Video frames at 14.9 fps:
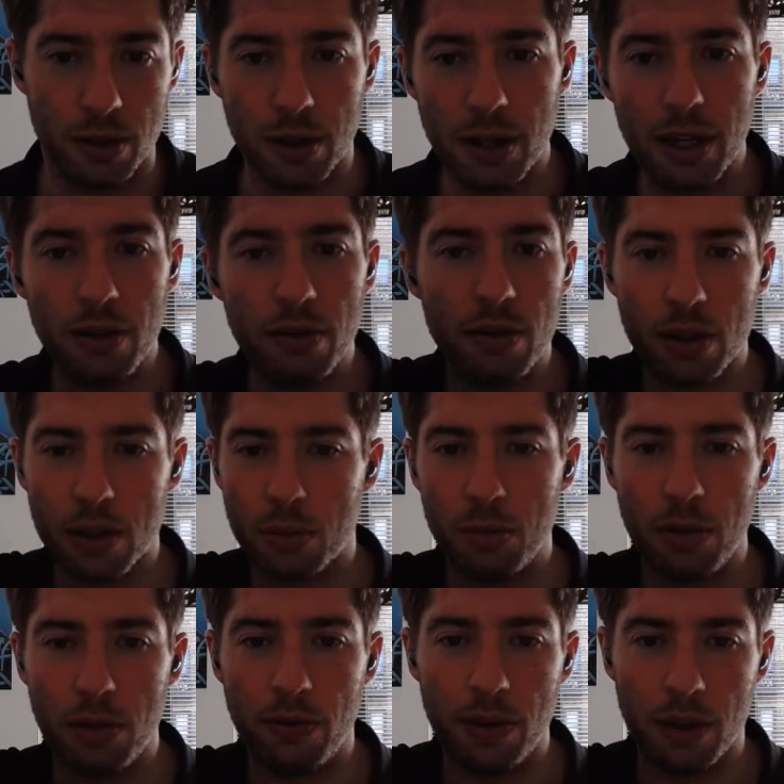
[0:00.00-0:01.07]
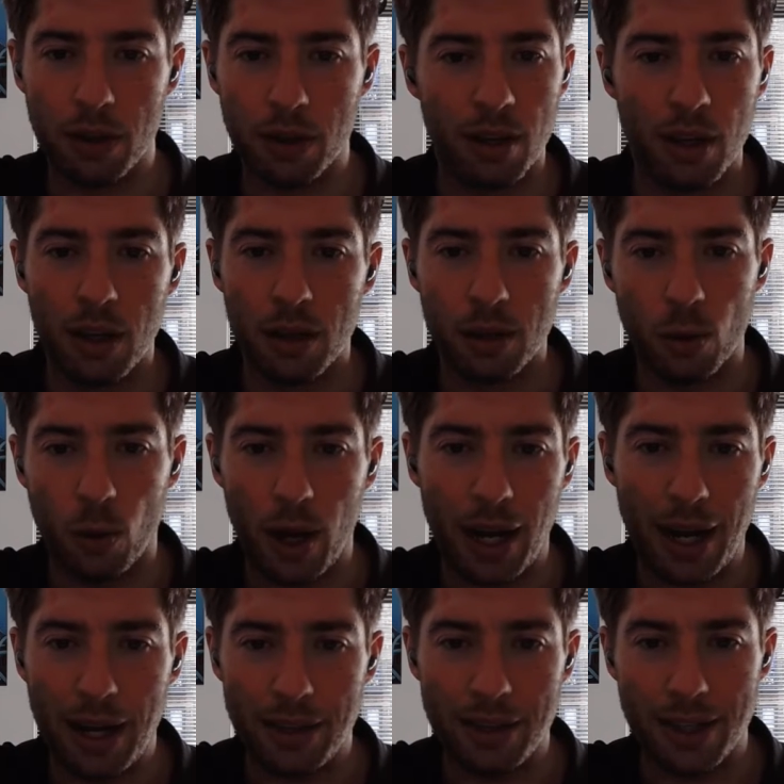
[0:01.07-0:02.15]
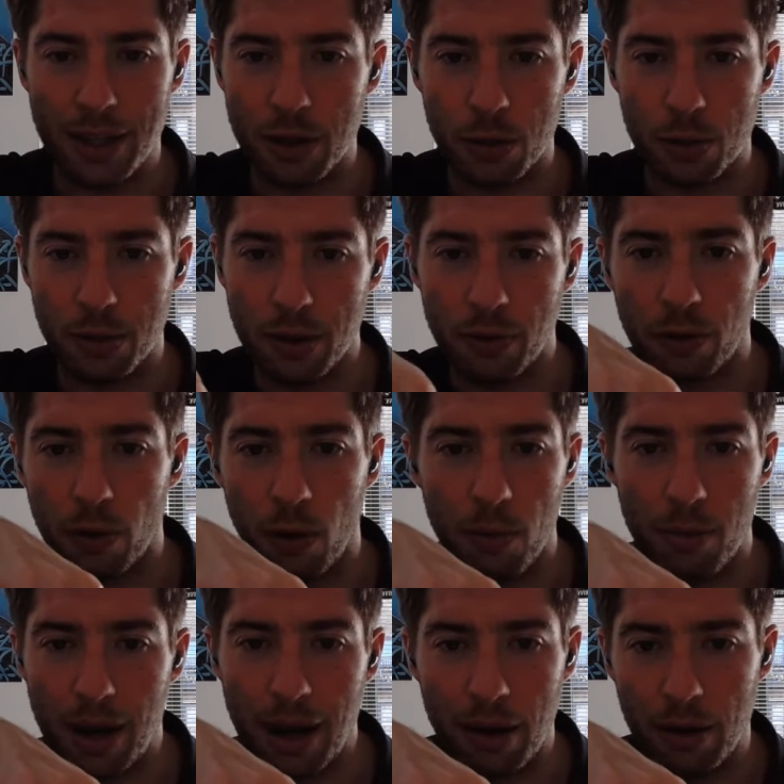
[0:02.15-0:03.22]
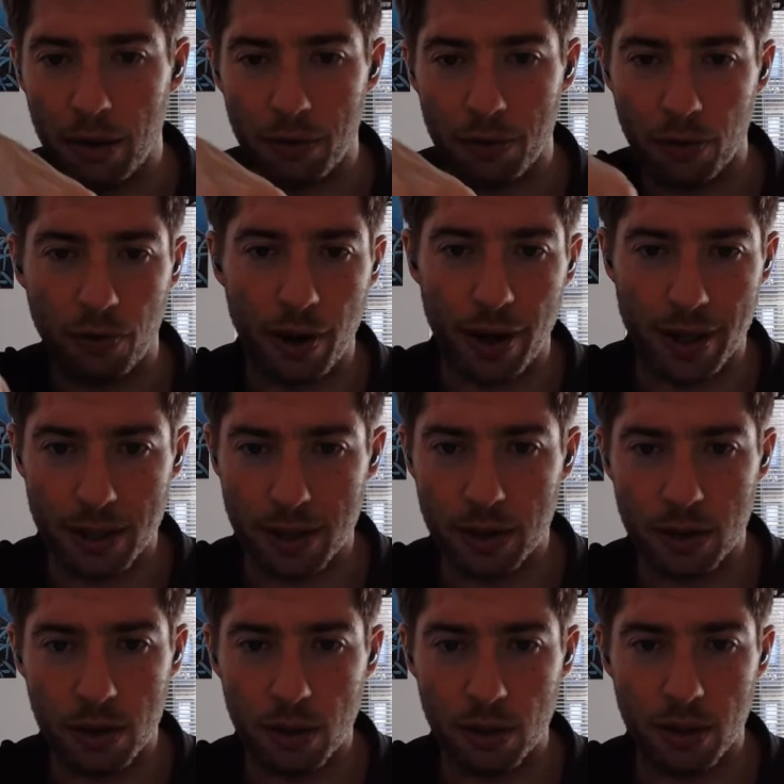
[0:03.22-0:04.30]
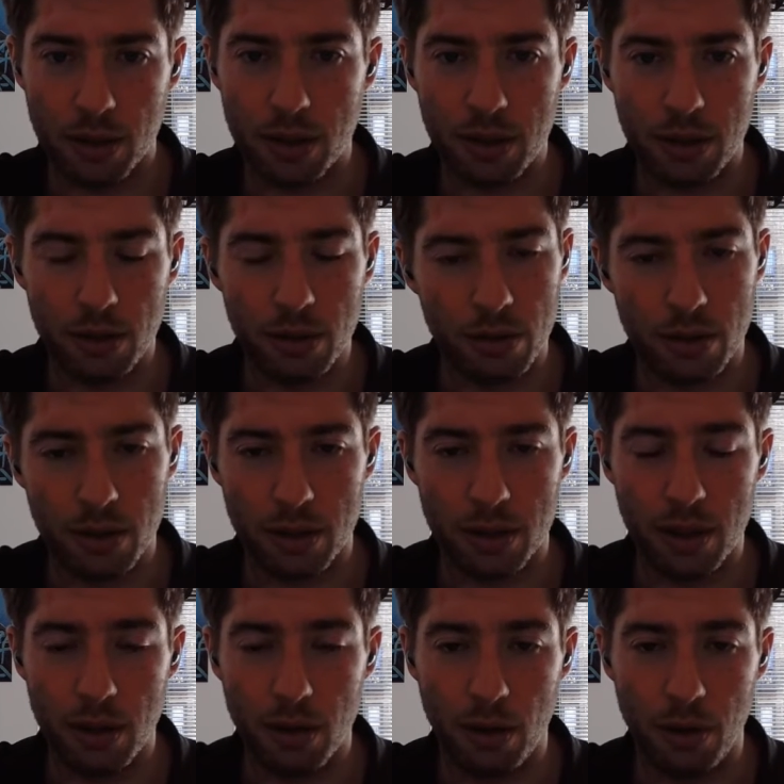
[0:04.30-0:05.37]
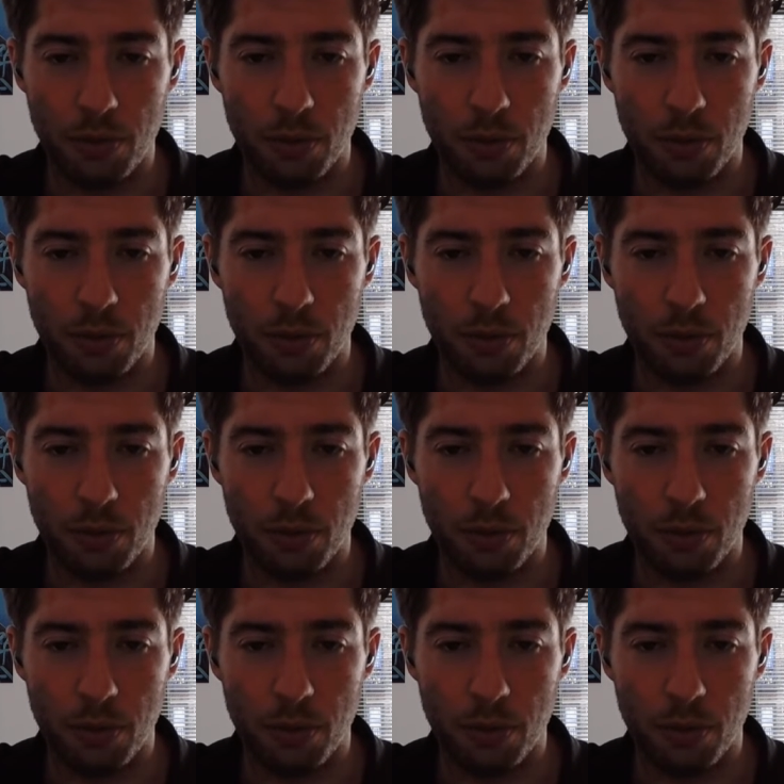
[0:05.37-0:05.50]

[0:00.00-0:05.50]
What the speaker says: So even just moving your hand entry from out of your face to just in line with